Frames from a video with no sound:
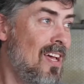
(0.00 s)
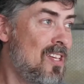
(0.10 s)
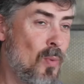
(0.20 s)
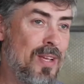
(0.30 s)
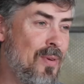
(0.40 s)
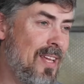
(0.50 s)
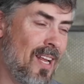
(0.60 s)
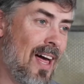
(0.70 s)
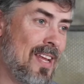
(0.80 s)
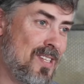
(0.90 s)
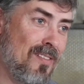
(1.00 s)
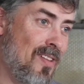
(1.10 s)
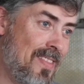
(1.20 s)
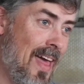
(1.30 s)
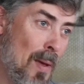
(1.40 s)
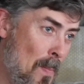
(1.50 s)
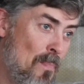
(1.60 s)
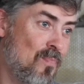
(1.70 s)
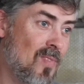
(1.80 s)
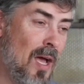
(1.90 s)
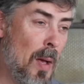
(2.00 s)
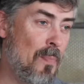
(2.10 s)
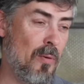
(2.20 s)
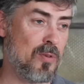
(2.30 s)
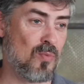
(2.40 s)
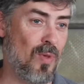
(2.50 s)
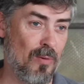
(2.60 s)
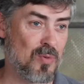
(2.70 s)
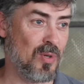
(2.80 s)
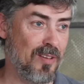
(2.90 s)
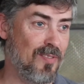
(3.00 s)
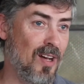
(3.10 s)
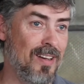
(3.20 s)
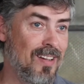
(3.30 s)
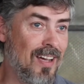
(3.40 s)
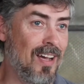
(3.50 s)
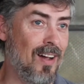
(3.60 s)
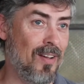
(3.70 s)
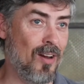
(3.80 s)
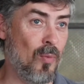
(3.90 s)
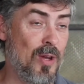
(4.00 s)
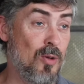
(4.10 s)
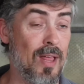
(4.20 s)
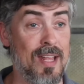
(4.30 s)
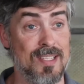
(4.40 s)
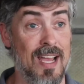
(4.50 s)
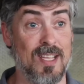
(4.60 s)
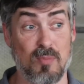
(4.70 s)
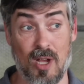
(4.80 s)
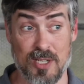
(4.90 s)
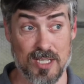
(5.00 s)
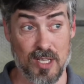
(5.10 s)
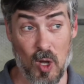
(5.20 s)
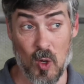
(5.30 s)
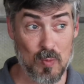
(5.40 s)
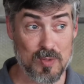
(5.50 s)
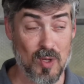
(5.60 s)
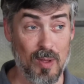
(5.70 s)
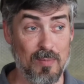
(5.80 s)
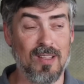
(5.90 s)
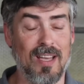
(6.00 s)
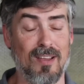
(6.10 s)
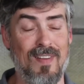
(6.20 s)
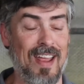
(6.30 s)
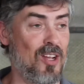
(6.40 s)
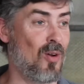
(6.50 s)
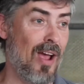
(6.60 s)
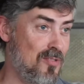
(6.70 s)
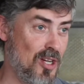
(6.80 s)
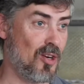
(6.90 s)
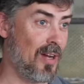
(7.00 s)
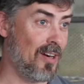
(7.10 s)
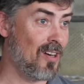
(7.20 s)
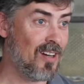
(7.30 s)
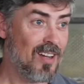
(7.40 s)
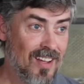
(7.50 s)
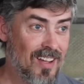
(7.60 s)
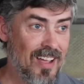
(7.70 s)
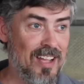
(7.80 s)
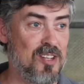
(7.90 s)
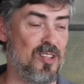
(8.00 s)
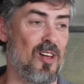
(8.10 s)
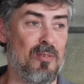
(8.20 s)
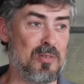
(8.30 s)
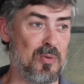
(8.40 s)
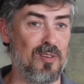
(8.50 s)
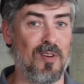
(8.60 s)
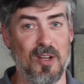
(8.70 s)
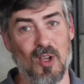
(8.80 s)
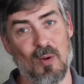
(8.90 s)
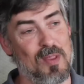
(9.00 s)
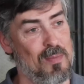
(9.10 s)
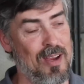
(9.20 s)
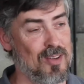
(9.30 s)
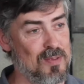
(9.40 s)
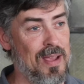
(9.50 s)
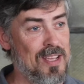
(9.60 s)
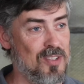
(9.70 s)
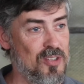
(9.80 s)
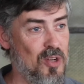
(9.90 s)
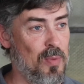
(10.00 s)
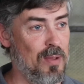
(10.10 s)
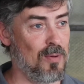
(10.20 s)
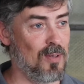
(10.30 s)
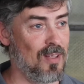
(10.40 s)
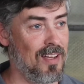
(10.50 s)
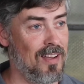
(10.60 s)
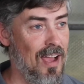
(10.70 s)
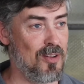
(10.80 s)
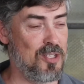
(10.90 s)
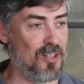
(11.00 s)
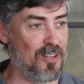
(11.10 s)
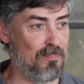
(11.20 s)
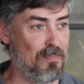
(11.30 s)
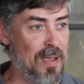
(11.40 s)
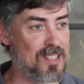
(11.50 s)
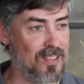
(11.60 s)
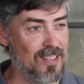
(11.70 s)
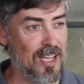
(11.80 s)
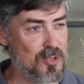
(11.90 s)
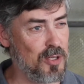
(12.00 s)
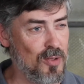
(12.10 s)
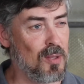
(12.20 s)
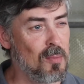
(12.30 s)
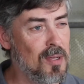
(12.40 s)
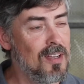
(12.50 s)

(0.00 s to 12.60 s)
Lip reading: So we did a lot of stuff like that. That was really fun. We do a lot of science projects at home, so we built a Van de Graaff generator, and she thought it was really fun to go up to the makerspace and show people how she could basically electrocute them.